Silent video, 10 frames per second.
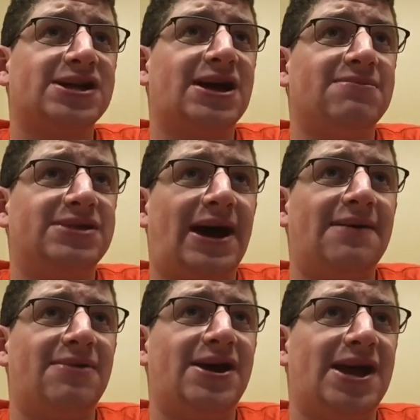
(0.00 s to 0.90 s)
And
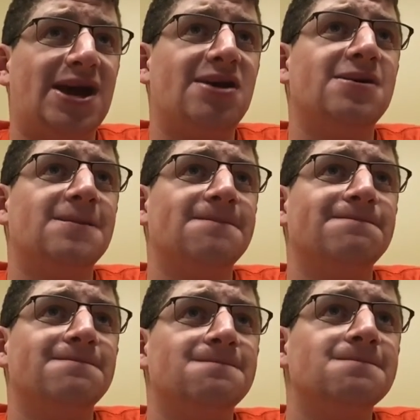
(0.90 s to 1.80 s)
that will be for a
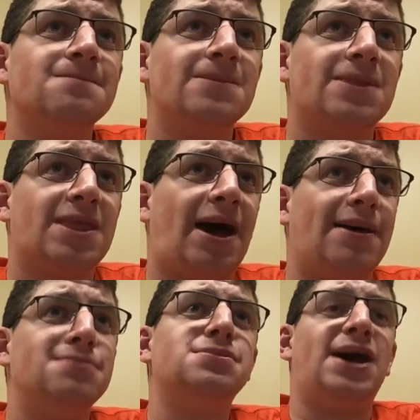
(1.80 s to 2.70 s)
2-week span, I
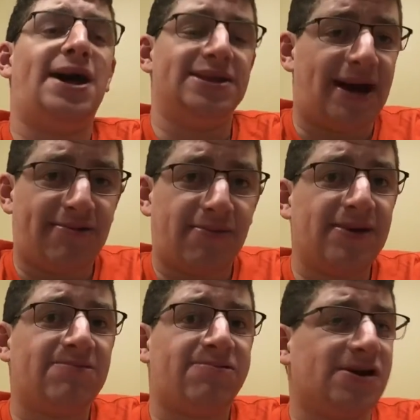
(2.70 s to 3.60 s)
believe.
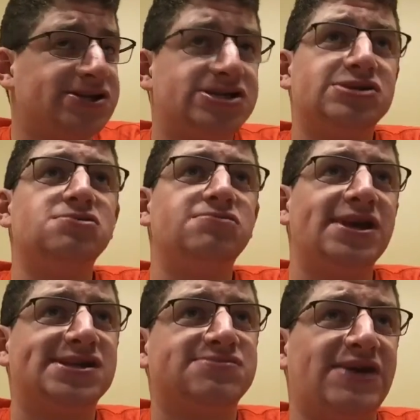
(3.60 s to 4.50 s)
So,
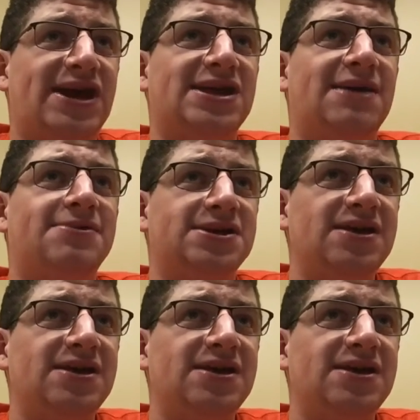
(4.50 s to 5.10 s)
yeah.